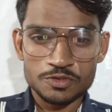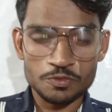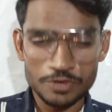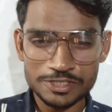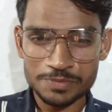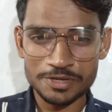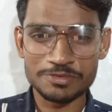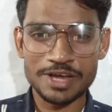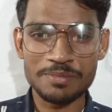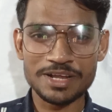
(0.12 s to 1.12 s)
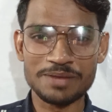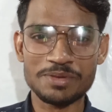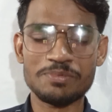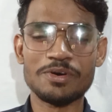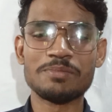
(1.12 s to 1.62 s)
So first of all, good evening
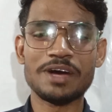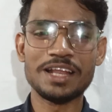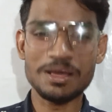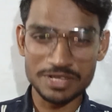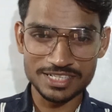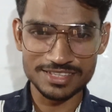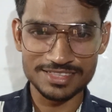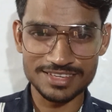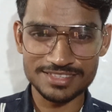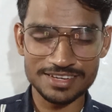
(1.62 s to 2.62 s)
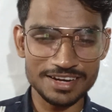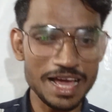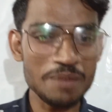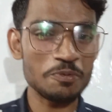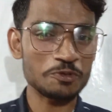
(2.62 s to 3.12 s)
everyone. My name is Ritesh and
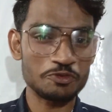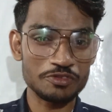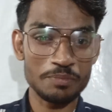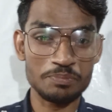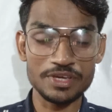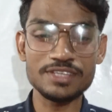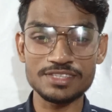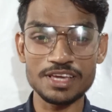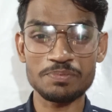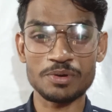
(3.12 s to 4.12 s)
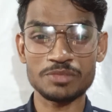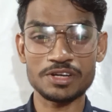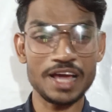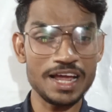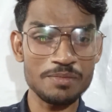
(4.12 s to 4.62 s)
I am pursuing the BCA from the
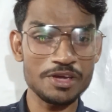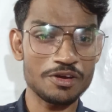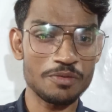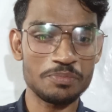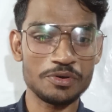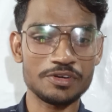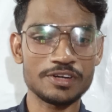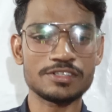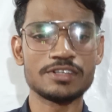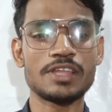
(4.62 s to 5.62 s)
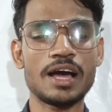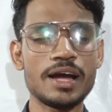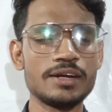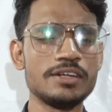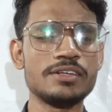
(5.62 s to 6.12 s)
Dynamic Computers and the
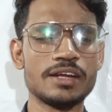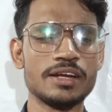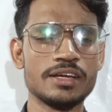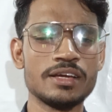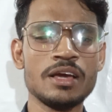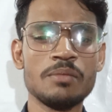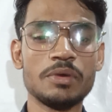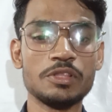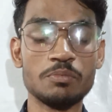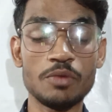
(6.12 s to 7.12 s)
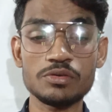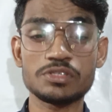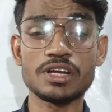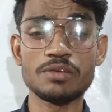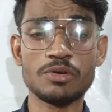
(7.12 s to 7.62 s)
IT training by the
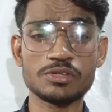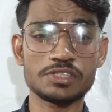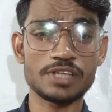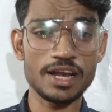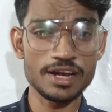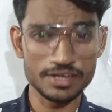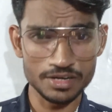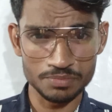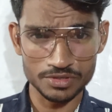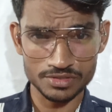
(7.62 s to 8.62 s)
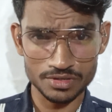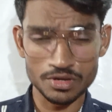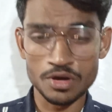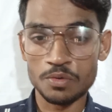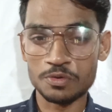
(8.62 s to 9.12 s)
most and most talented
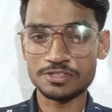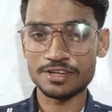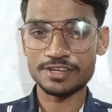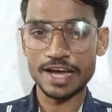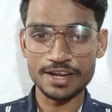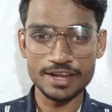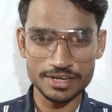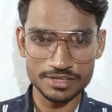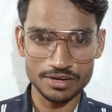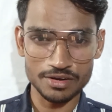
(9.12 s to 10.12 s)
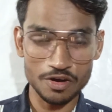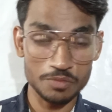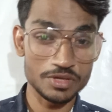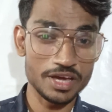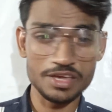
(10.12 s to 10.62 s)
person who is the director
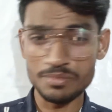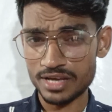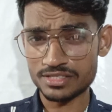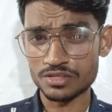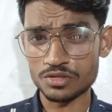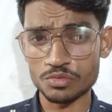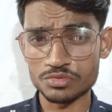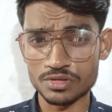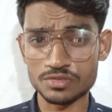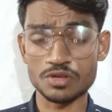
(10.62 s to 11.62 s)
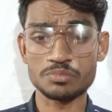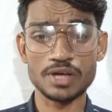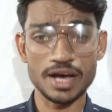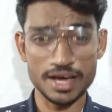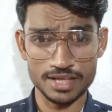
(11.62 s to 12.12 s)
of the IMEX institutions of
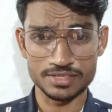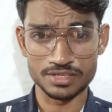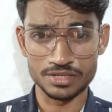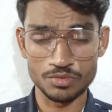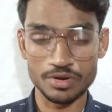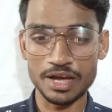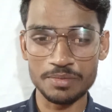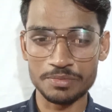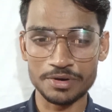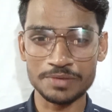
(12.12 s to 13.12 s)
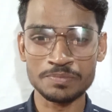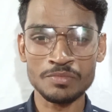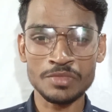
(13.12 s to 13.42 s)
the ARA city. Okay everyone.